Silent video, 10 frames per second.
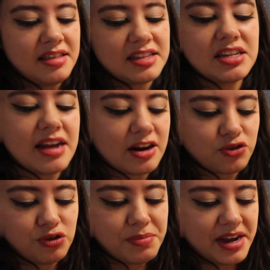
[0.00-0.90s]
That's a
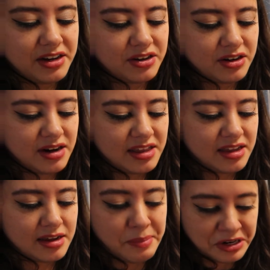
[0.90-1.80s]
natural binder. I
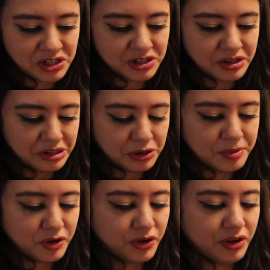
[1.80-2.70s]
think I mentioned it a little
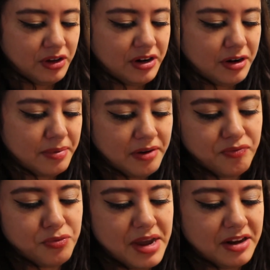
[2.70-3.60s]
bit earlier, but
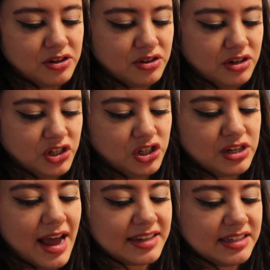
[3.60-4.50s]
my concern is
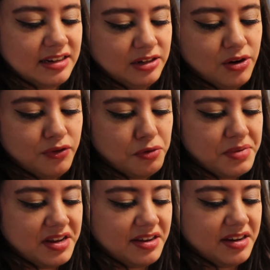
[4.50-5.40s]
just accidentally over
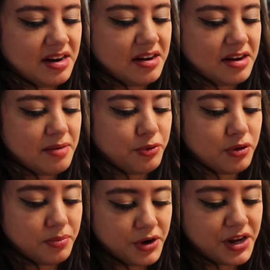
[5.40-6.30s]
baking and ending up
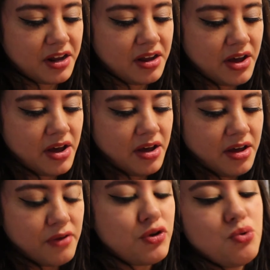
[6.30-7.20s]
with a brick.
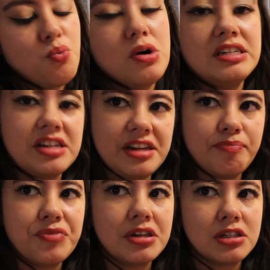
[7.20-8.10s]
If you want to
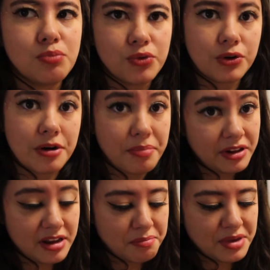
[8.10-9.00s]
keep this more
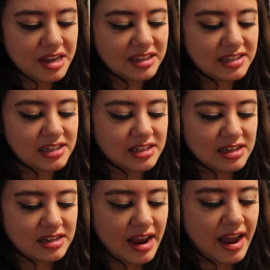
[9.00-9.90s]
plant-based,
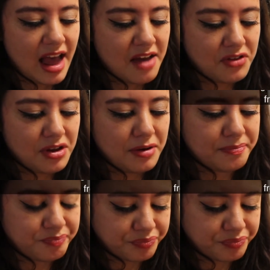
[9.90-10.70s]
since I haven't,